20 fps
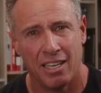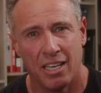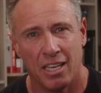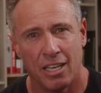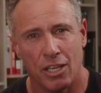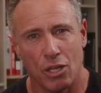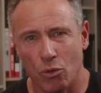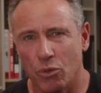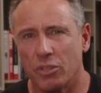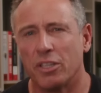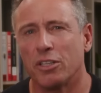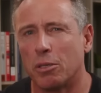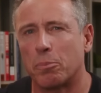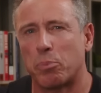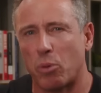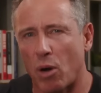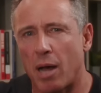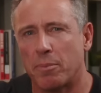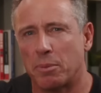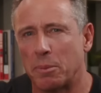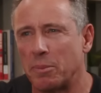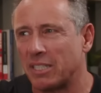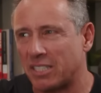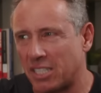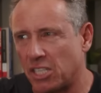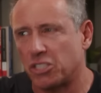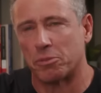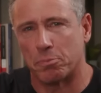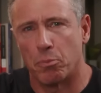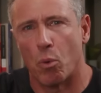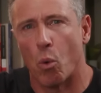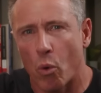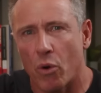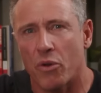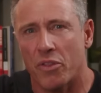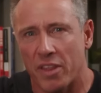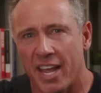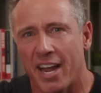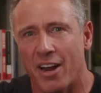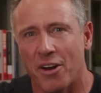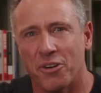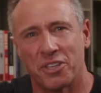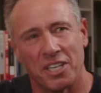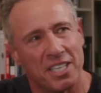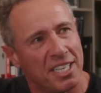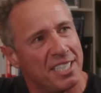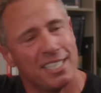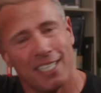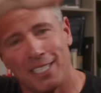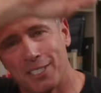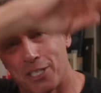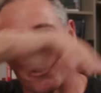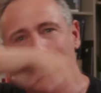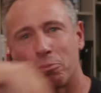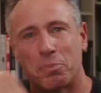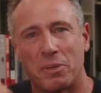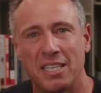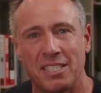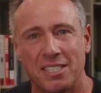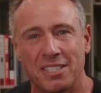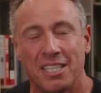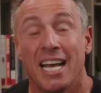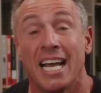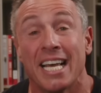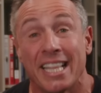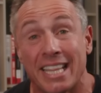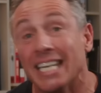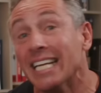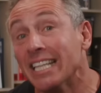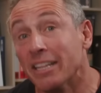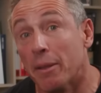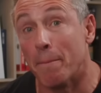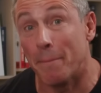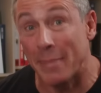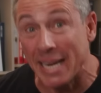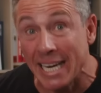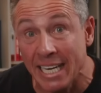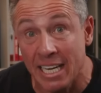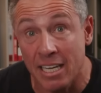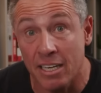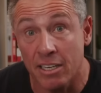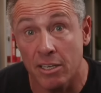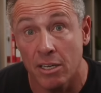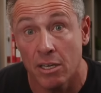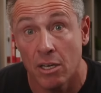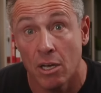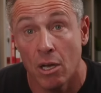You don't think the problem exists more there than in these other places, than in the media,